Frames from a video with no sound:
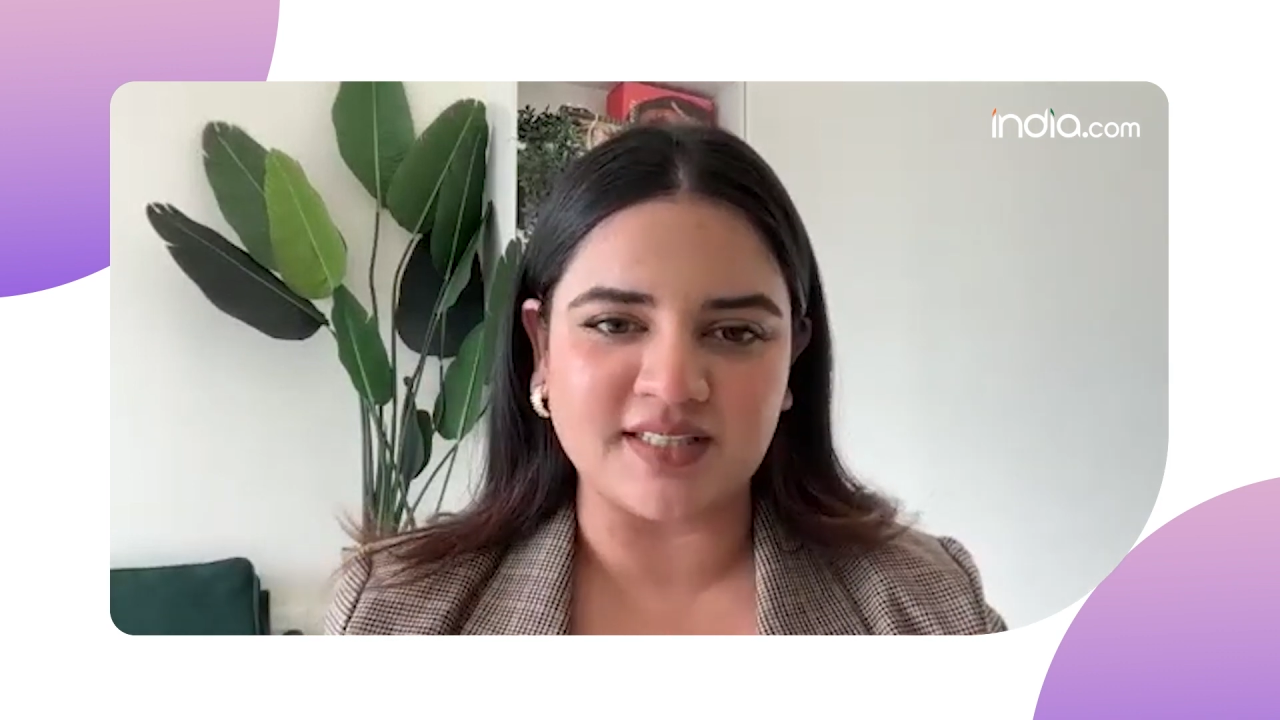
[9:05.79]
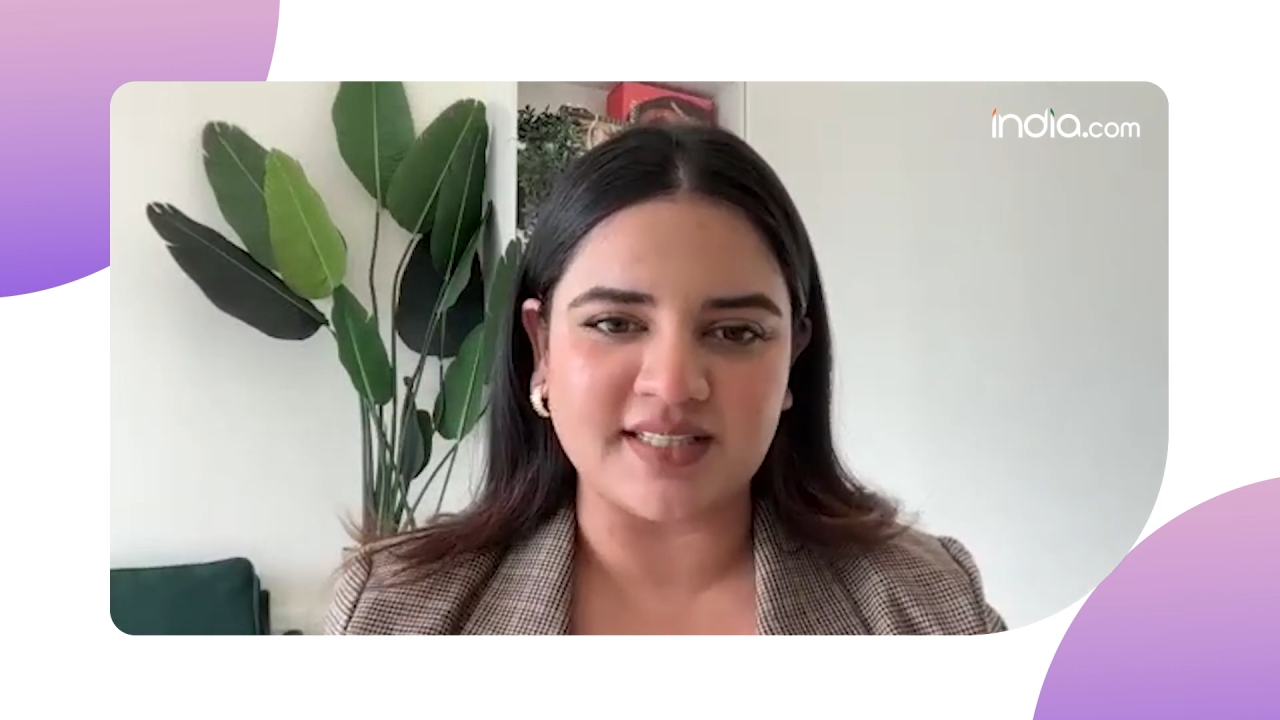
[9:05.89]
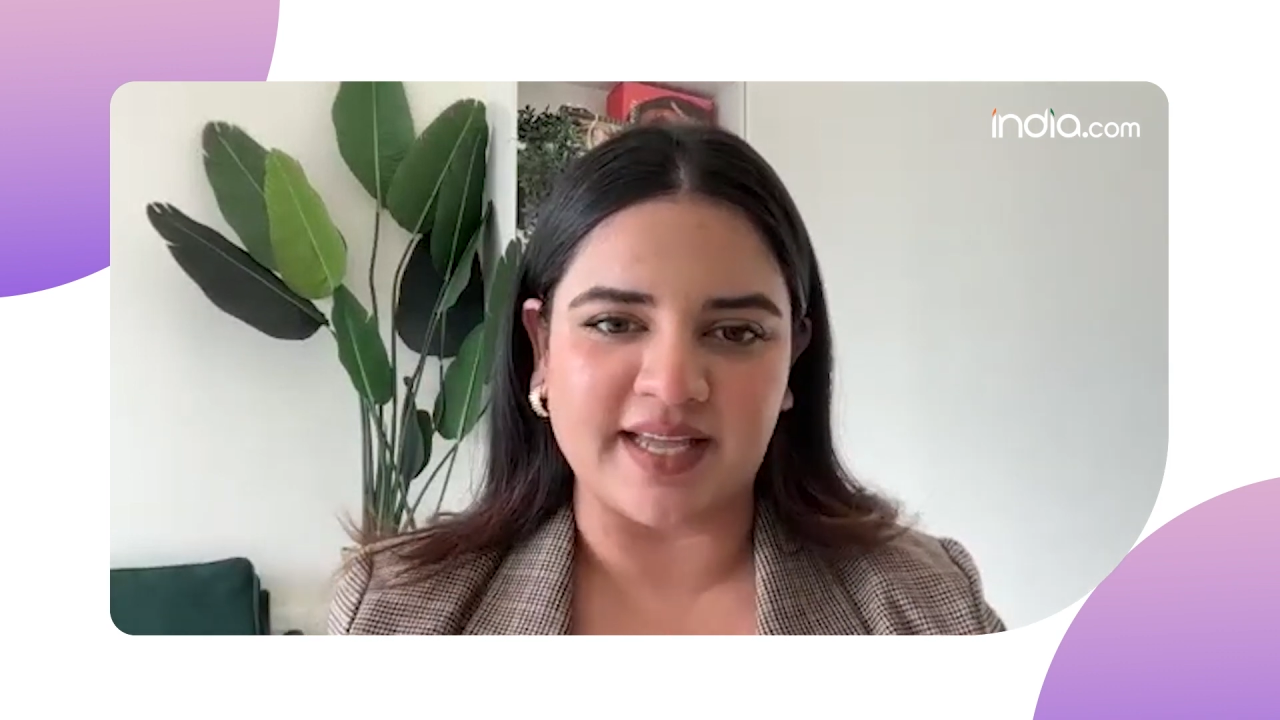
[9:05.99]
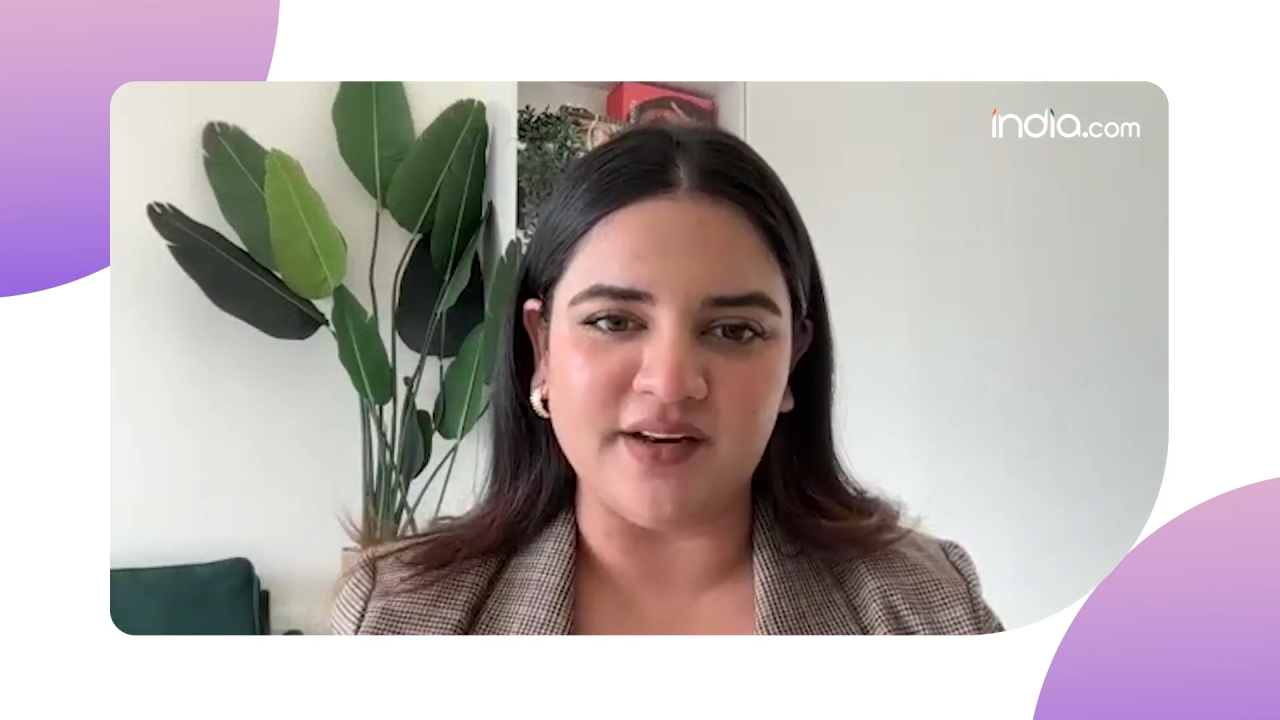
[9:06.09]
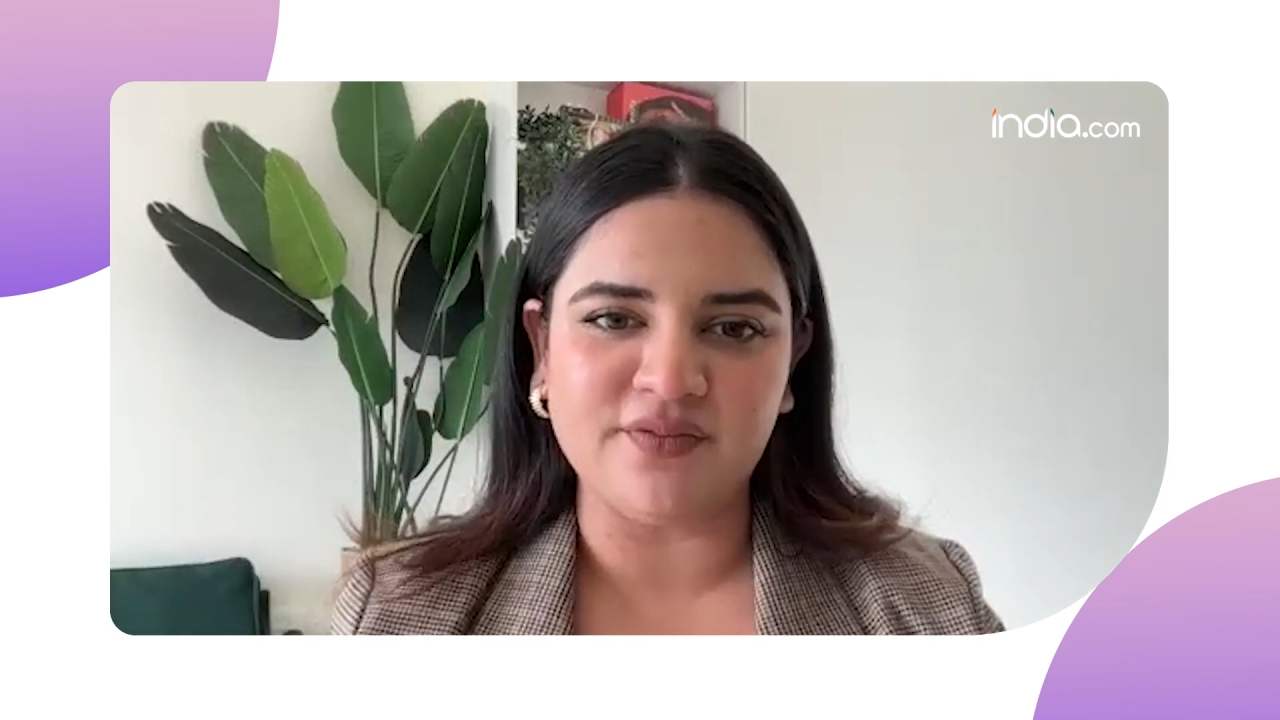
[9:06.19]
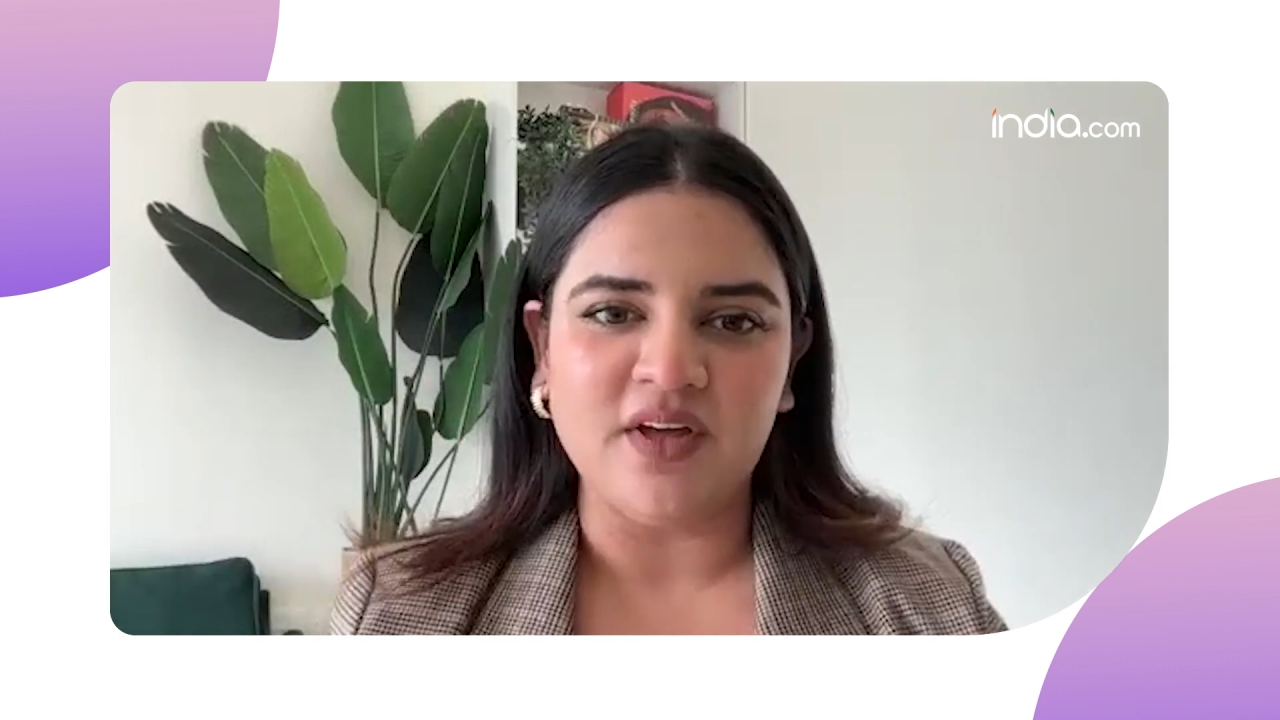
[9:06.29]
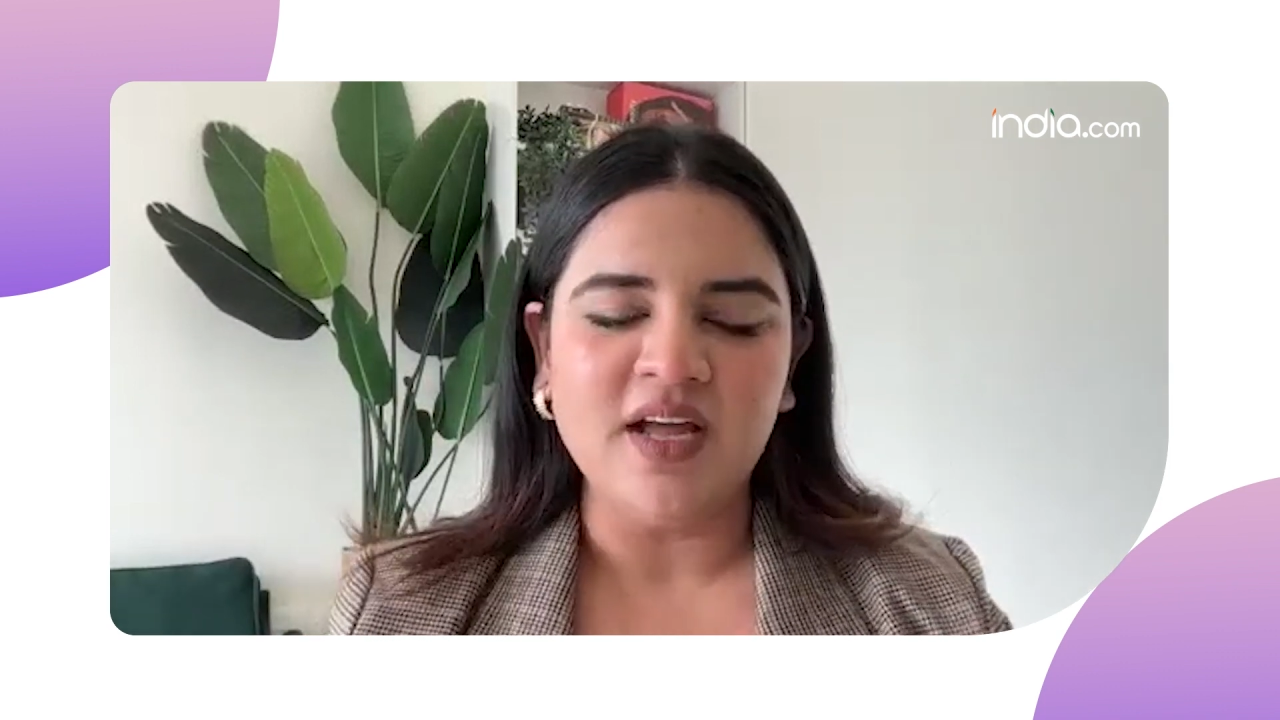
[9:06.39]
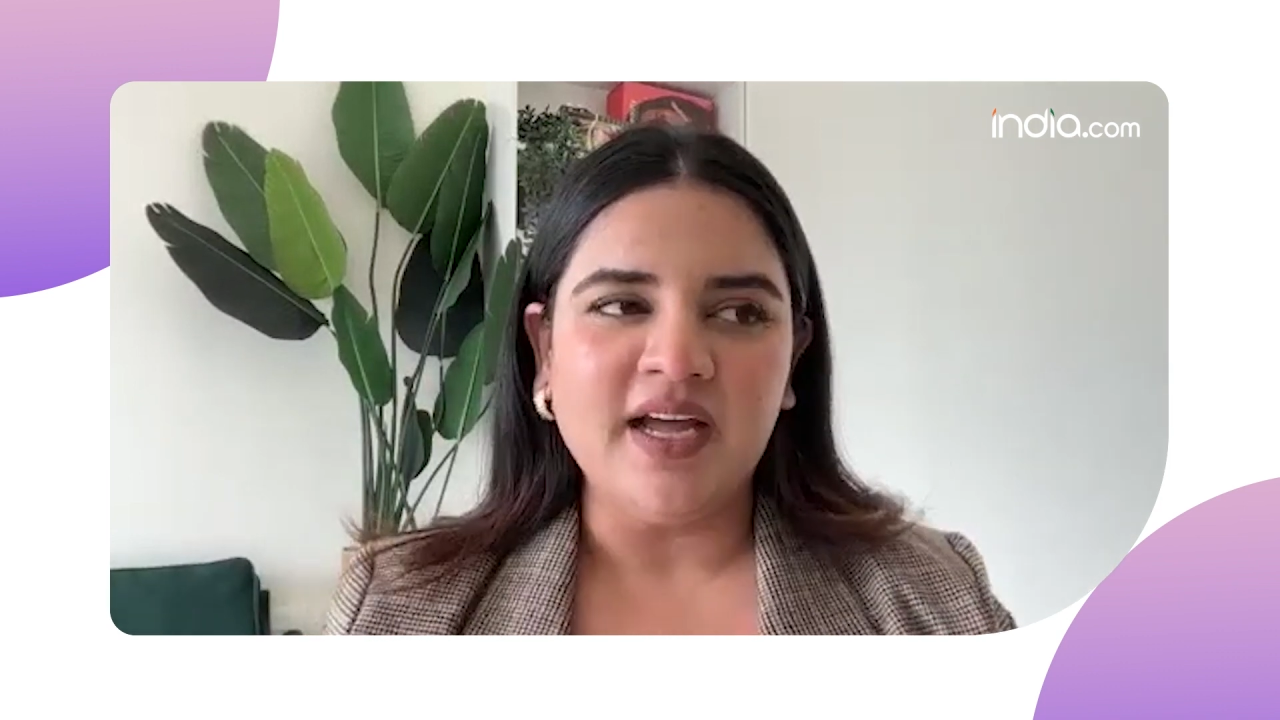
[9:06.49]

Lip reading: itself,